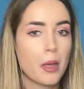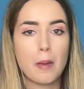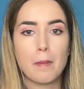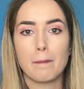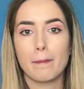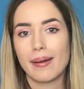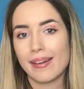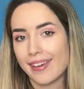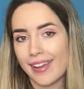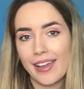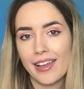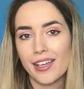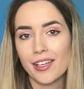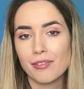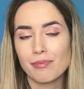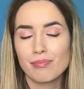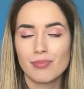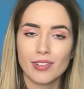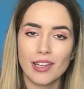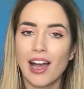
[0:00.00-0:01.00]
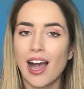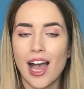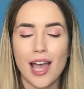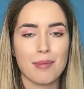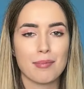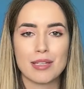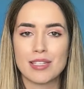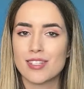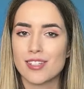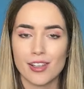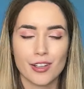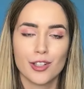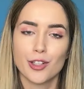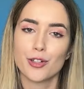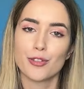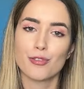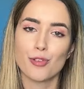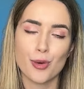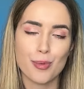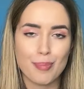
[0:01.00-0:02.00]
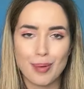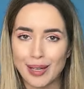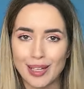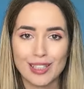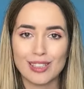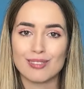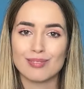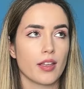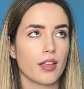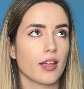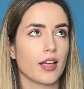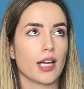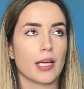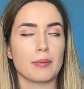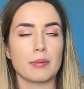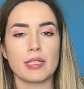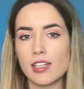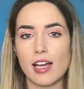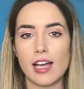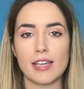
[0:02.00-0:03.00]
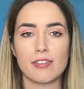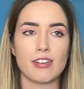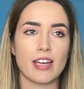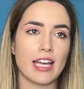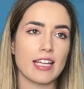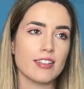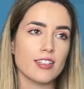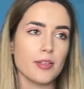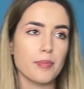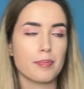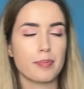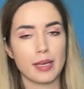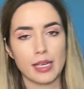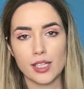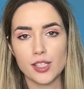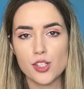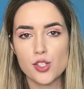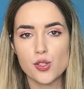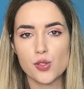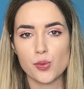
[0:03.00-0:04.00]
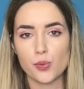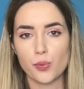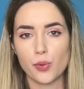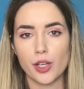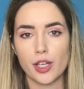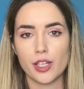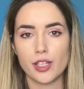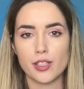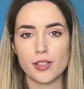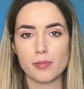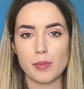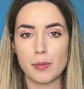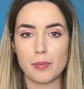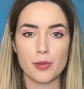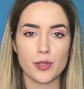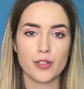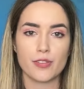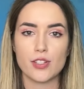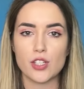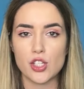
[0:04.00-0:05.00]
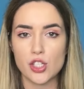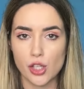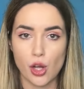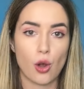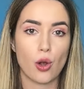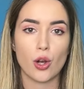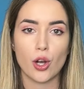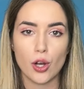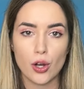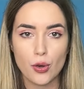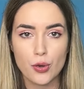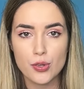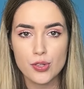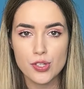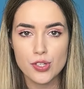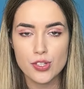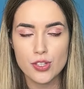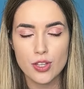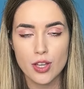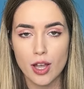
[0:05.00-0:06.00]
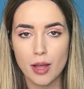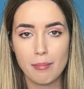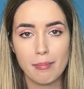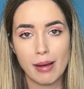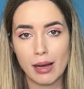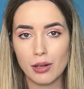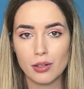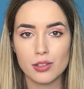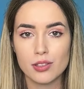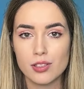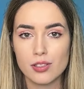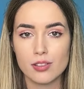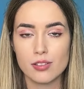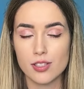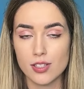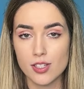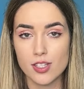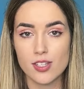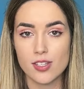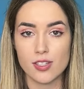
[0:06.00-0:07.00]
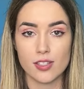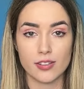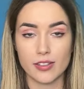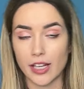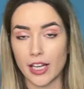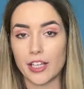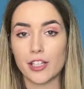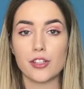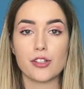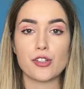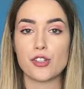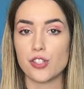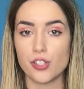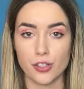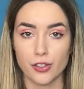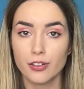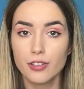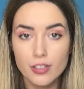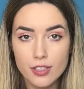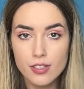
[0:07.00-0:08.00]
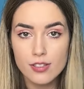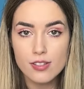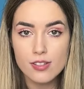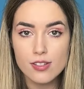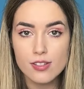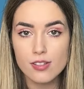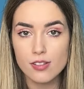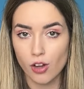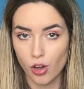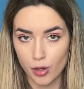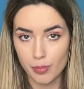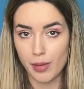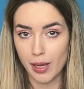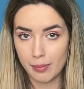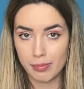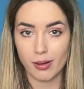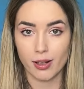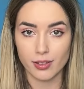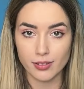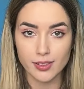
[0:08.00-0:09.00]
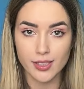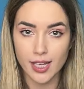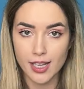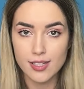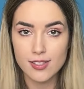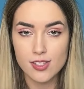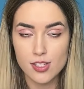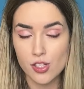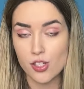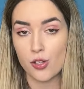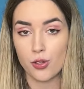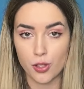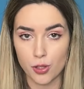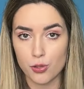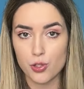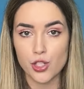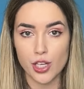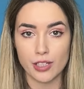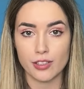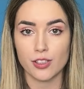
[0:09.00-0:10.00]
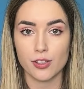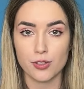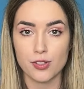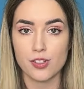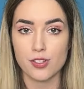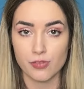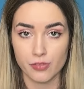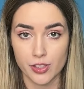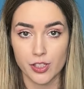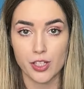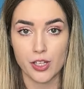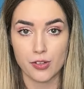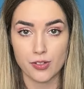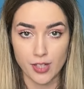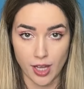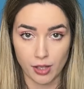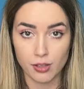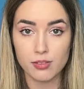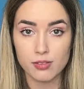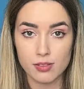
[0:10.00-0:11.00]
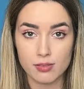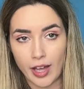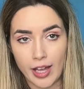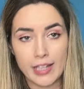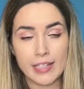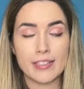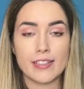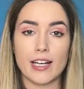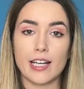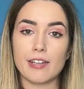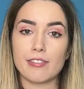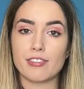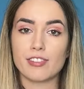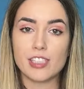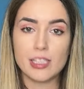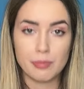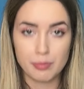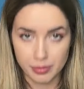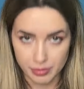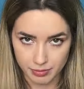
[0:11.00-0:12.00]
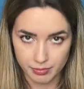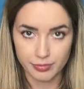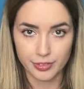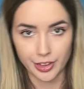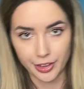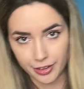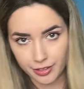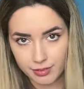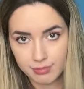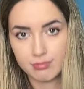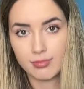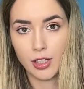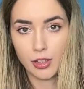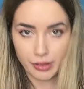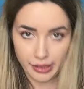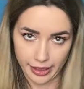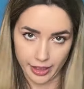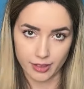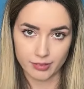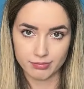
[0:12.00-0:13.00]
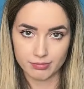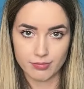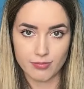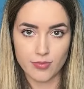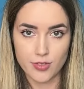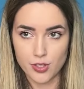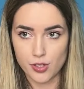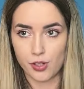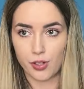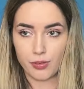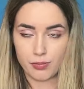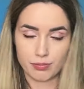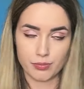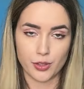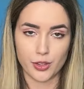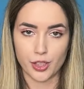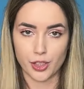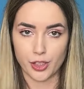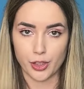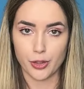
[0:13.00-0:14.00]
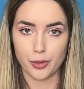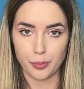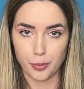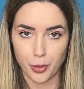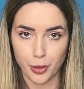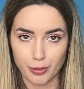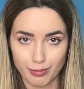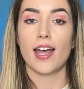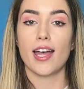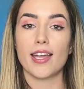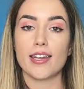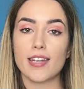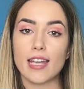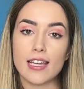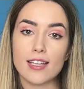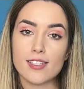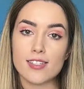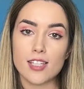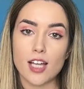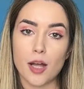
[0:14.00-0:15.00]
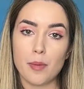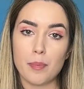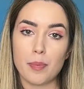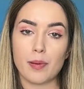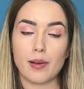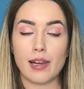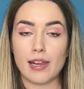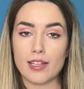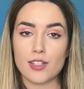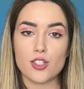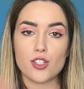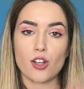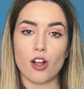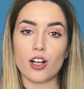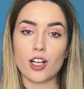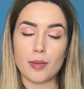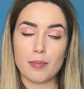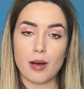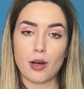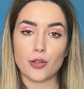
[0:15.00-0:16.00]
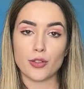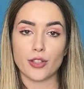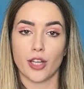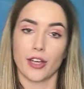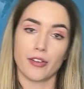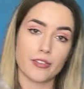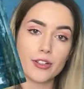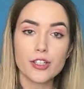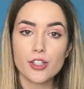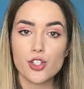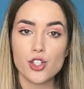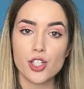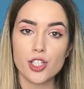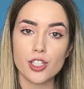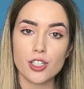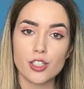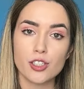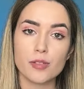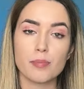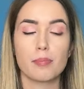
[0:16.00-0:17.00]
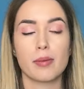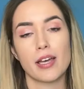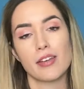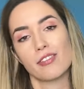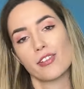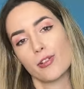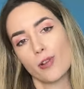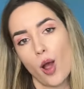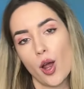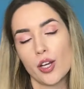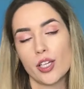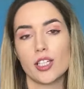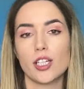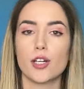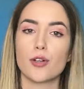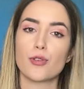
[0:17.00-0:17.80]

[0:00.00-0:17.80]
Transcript: But hey, I'm a sucker for pain. I mean, I've had debates with my previous co-host about this entire series on my podcast, so go check those videos out. I dive deep there, okay? So you can hear more. And next up, let's talk about Divergent by Veronica